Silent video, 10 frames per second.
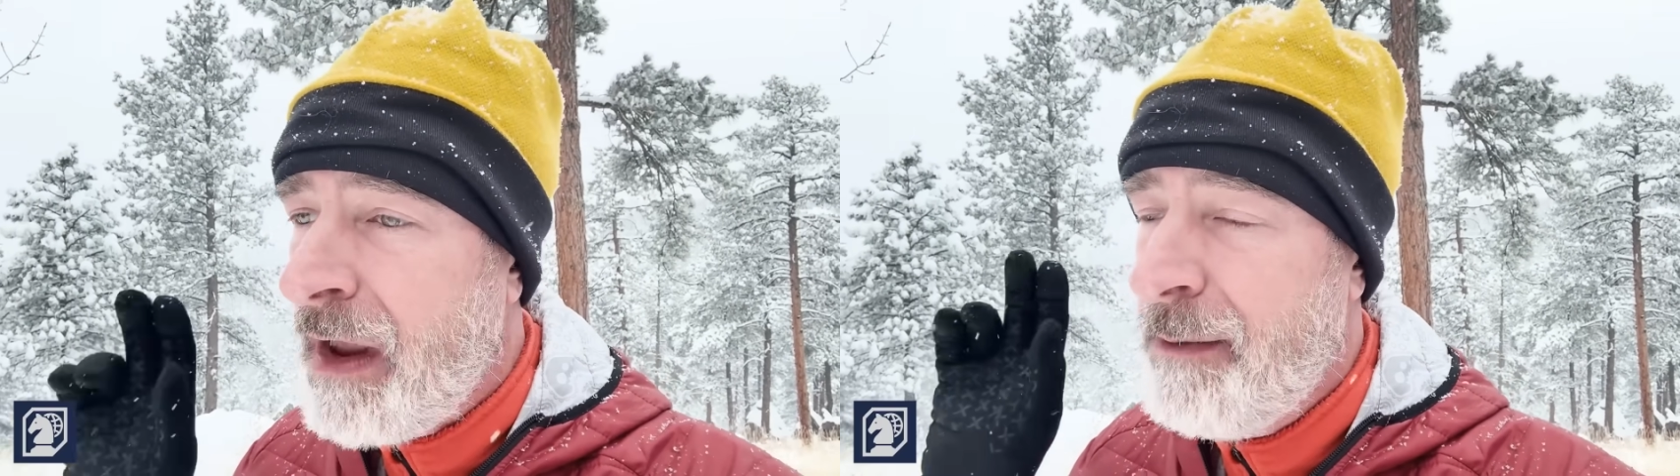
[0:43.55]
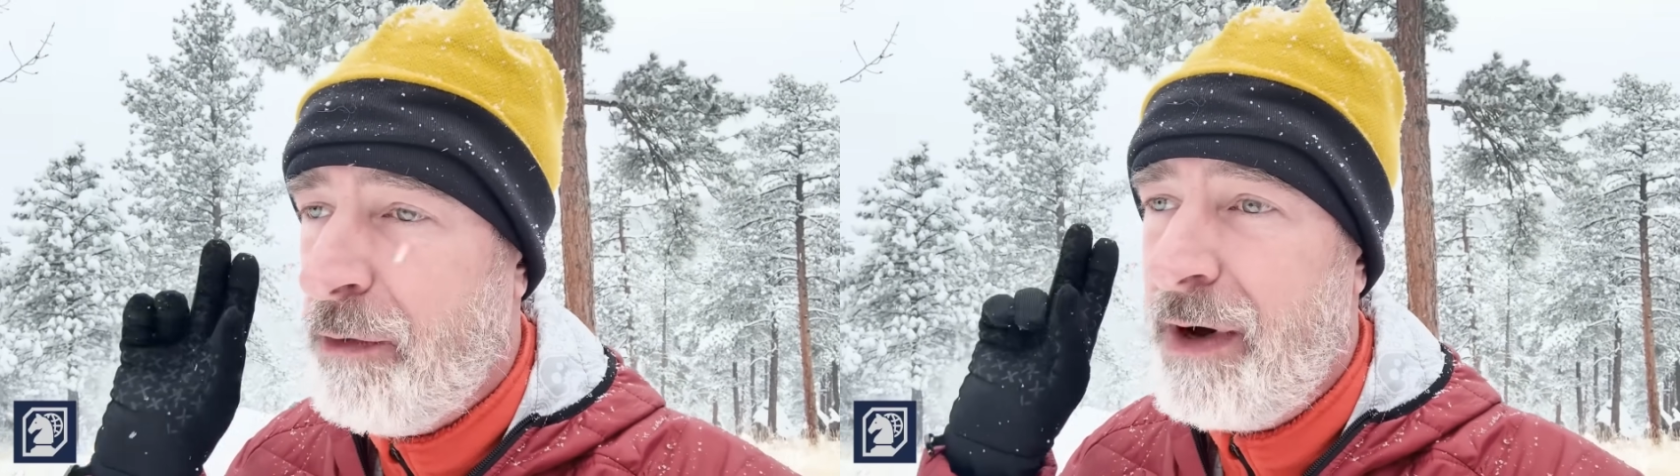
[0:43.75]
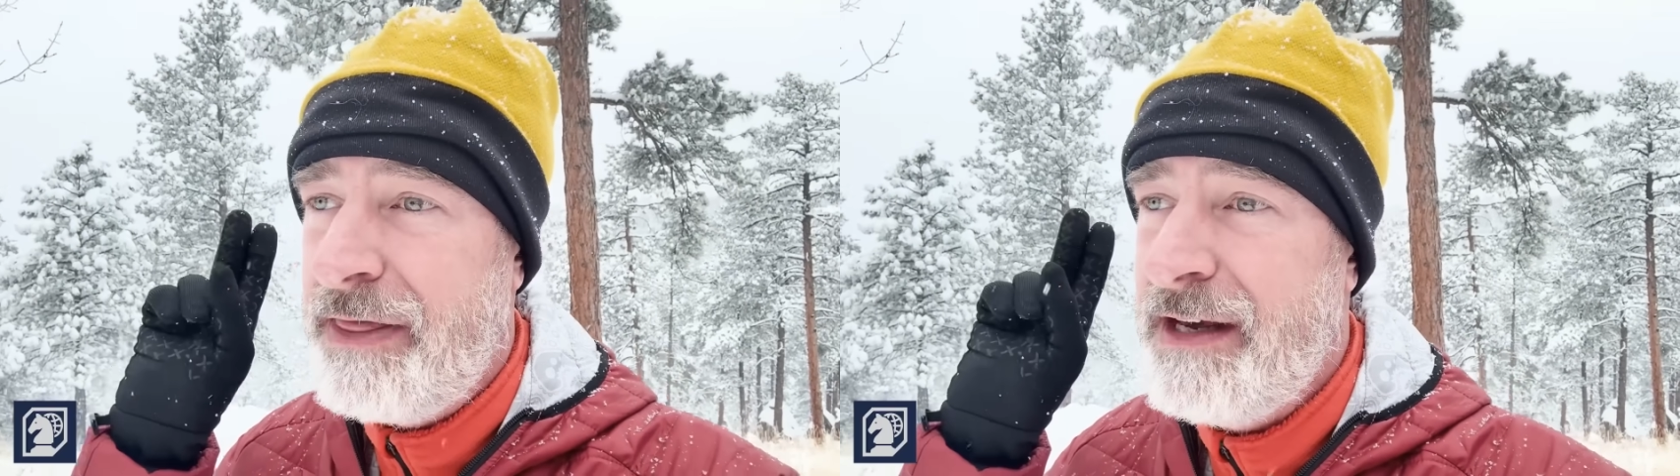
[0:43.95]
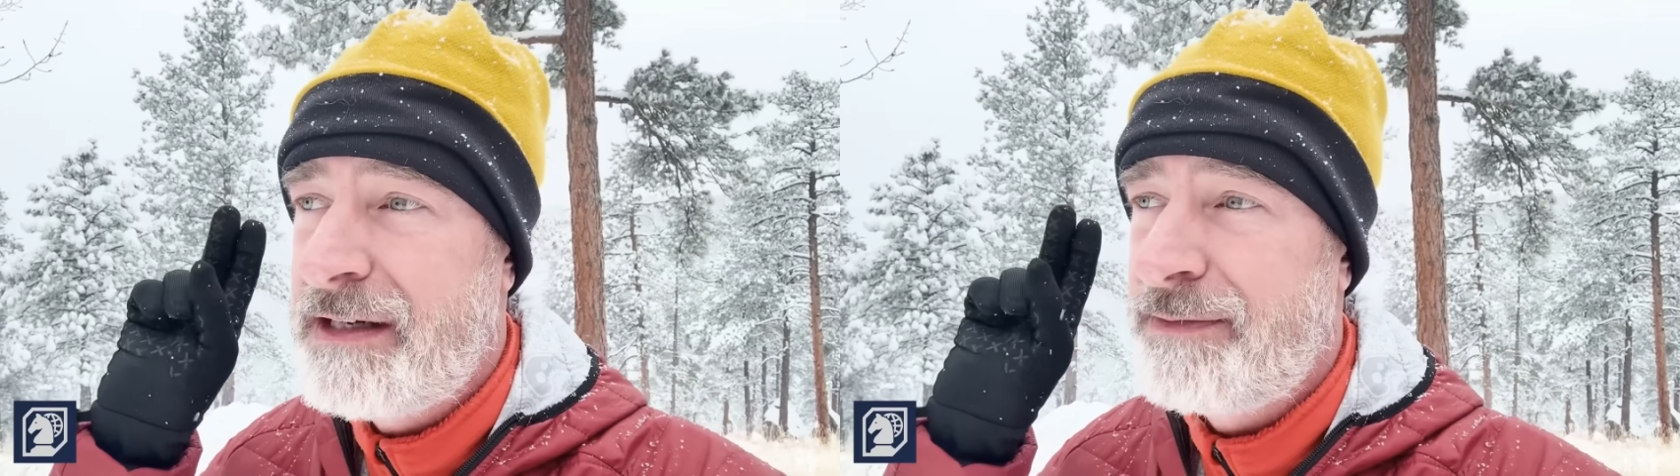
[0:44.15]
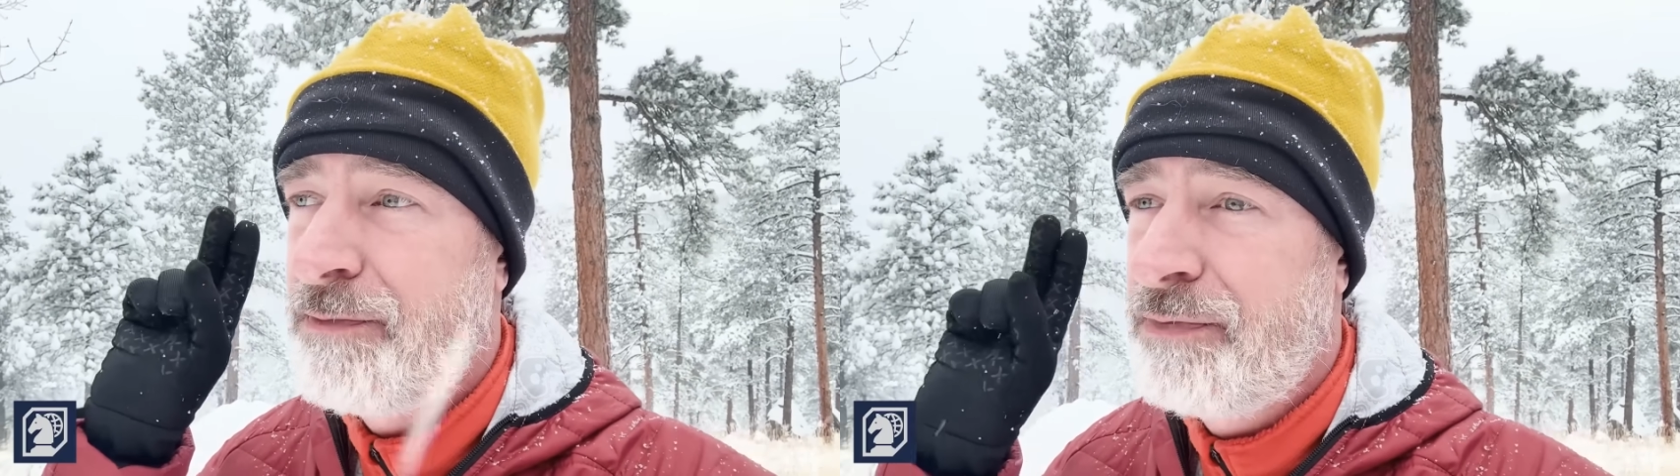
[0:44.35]
But what
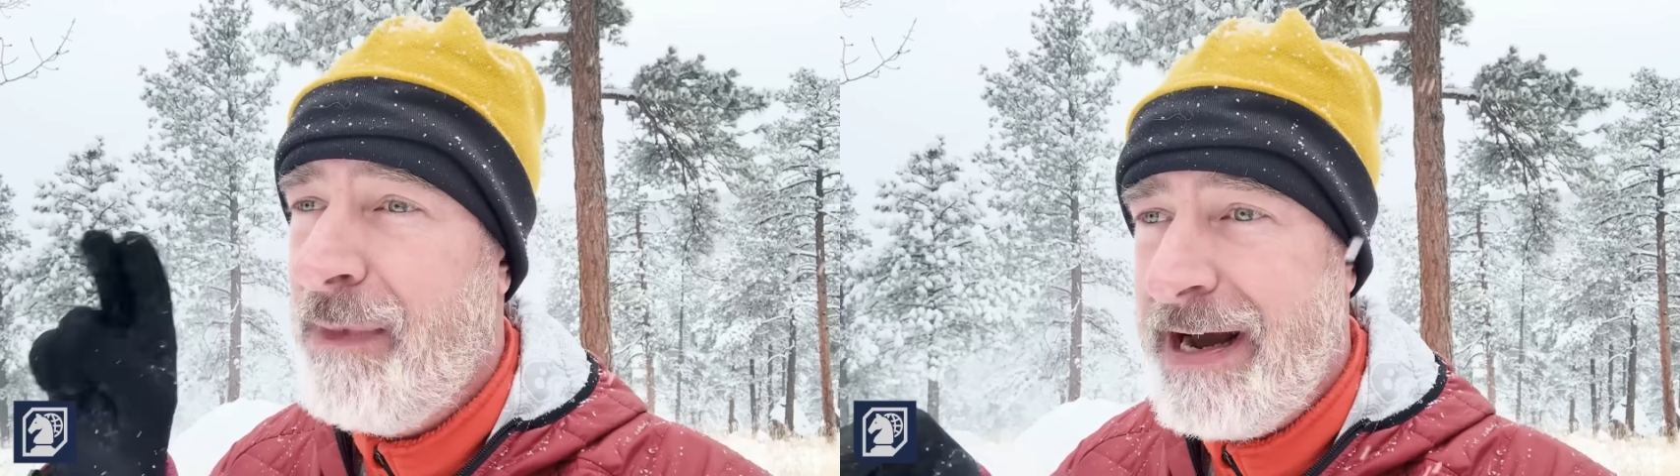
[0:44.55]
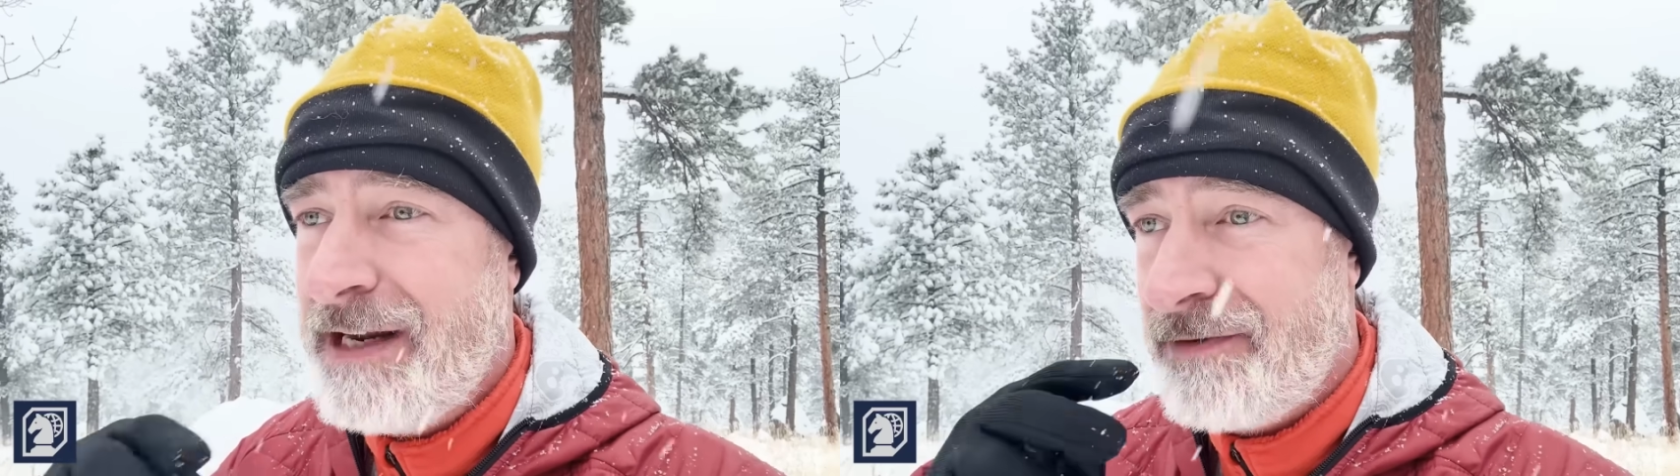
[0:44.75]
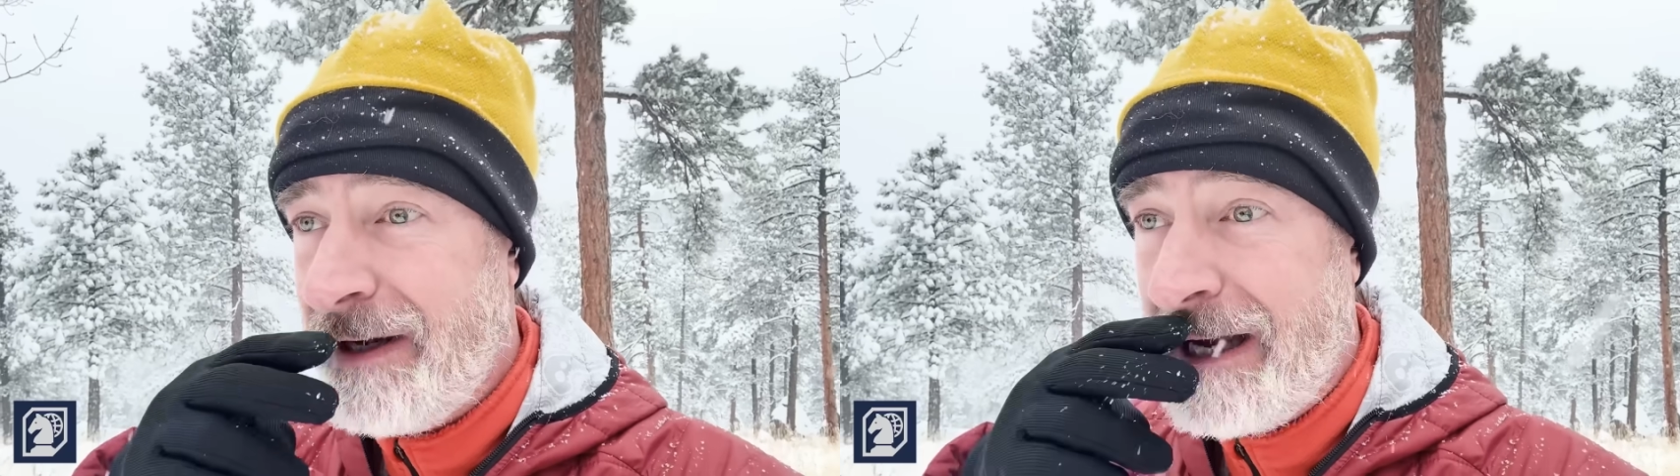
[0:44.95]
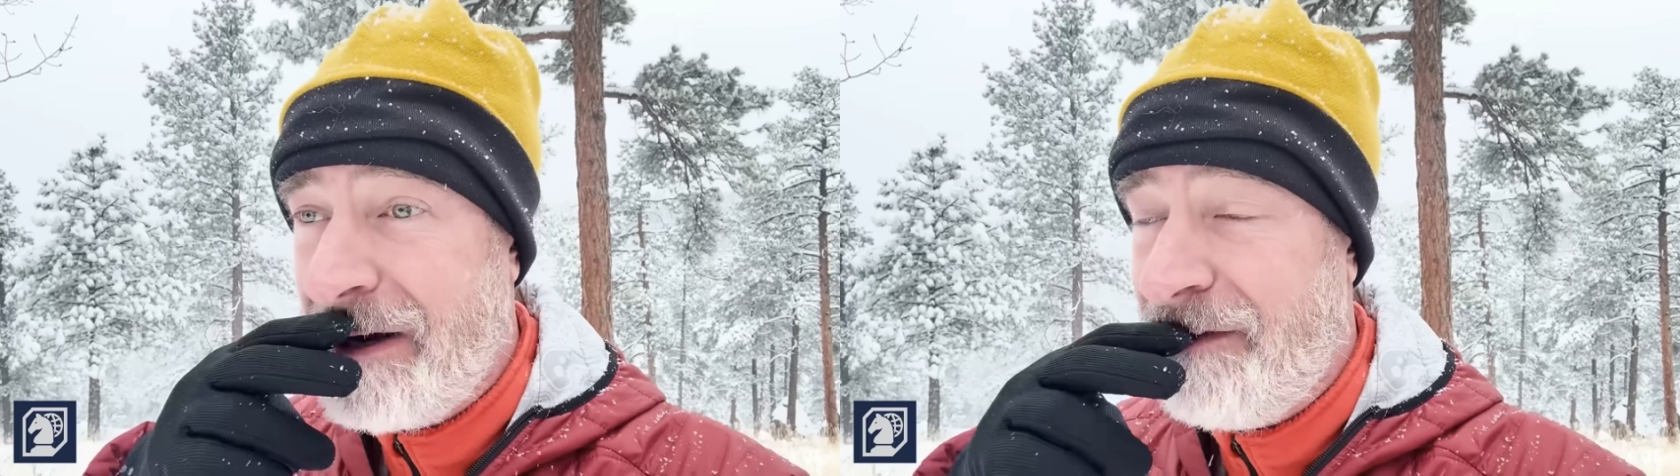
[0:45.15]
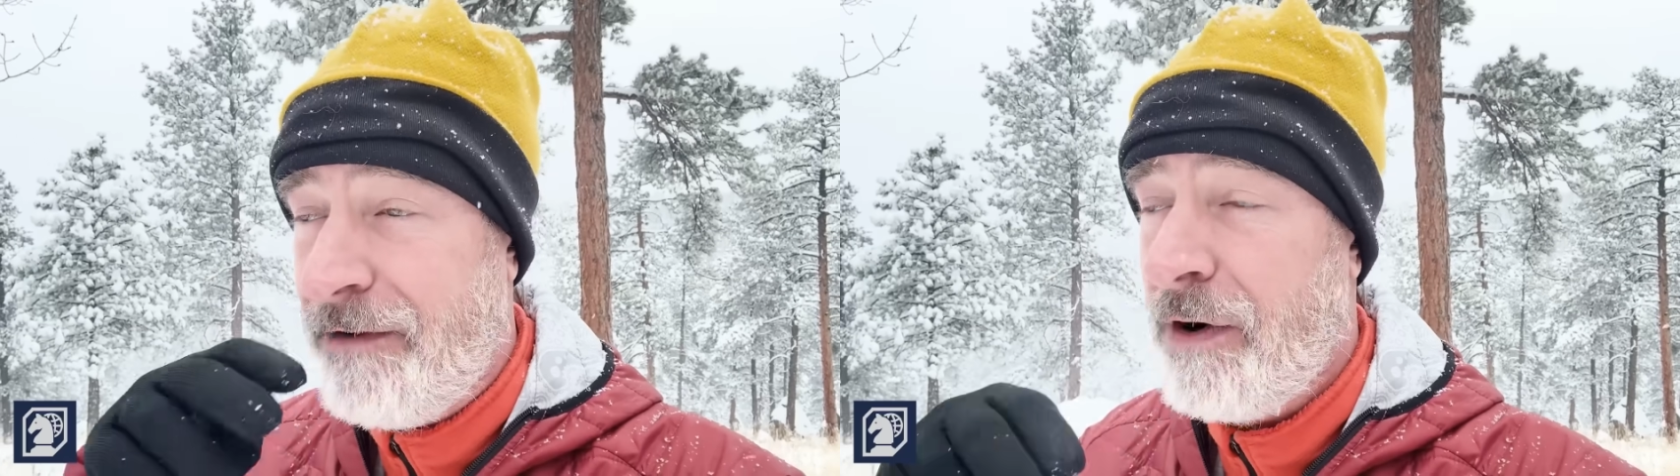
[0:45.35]
this mine is really
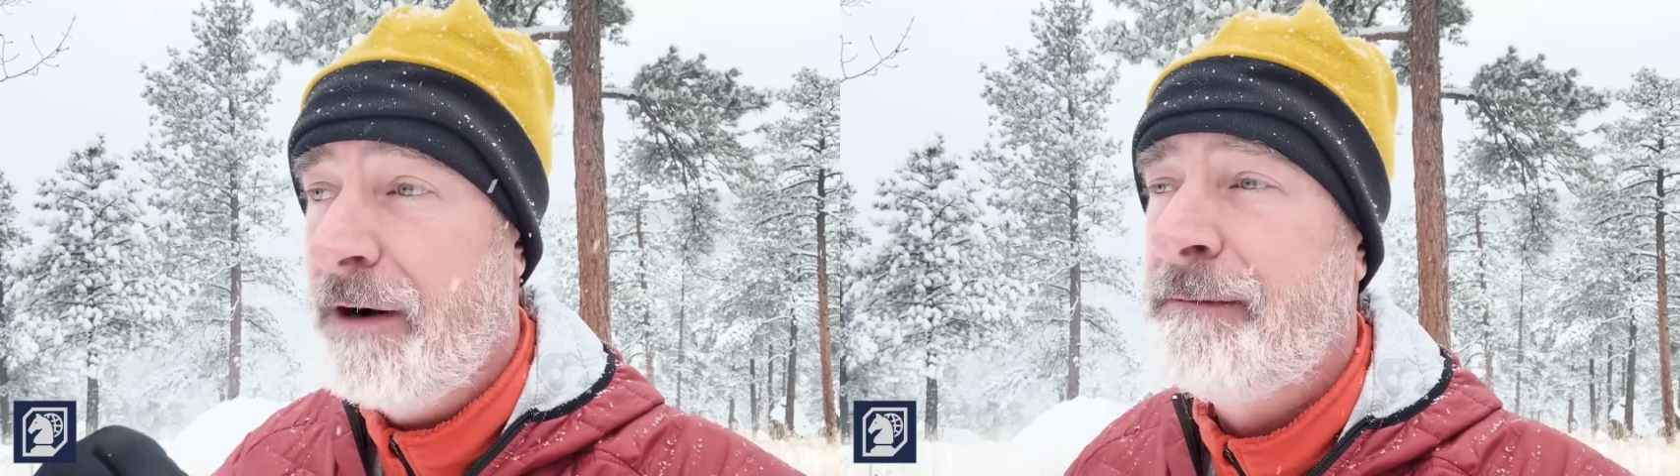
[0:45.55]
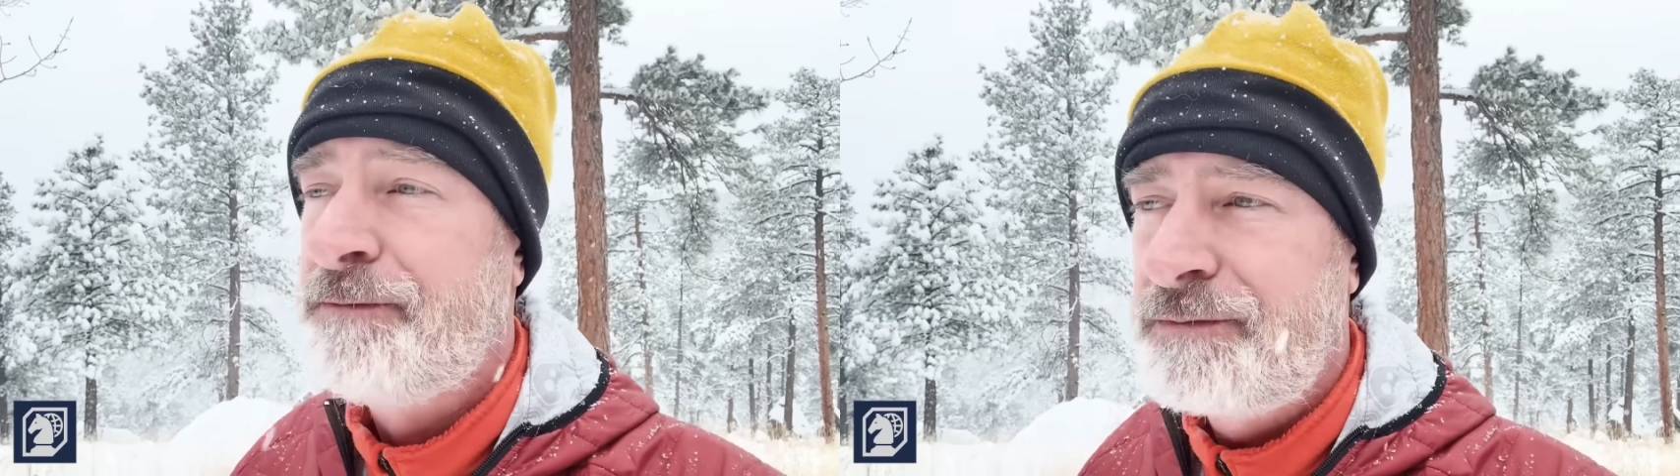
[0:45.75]
good for